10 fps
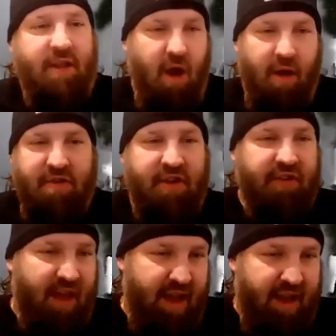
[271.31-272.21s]
of
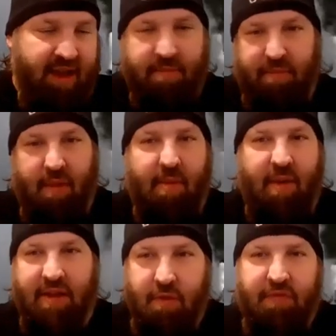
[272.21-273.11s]
just, hey, blah blah
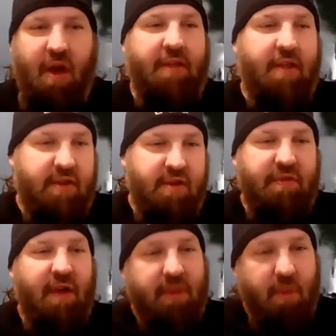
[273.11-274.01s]
blah. You've done
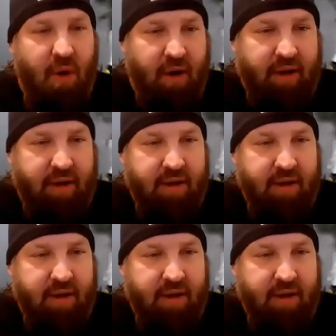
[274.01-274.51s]
the work.